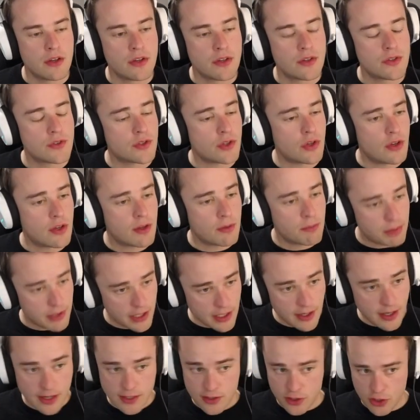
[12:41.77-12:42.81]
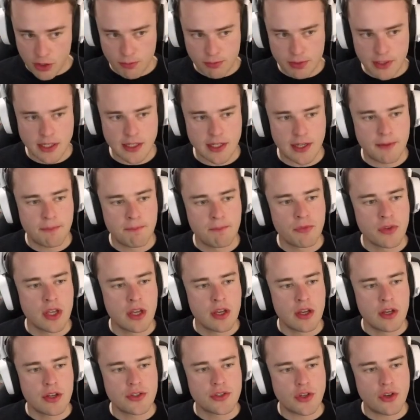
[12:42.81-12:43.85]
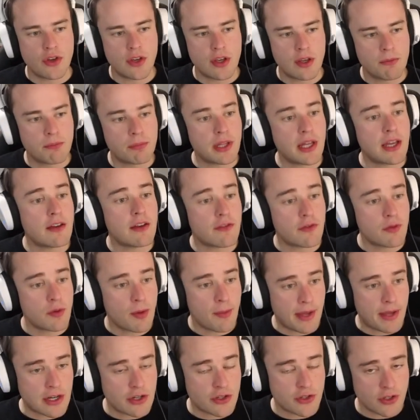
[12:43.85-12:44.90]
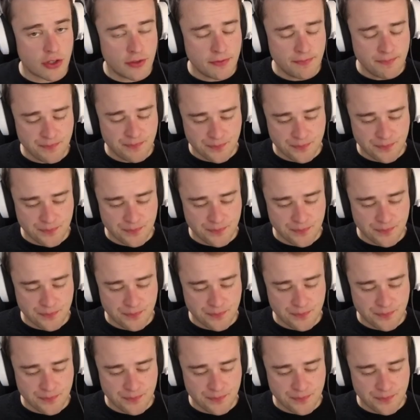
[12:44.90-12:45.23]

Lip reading: So you can play, and it's got blood debt. So you can play it from your banished zone.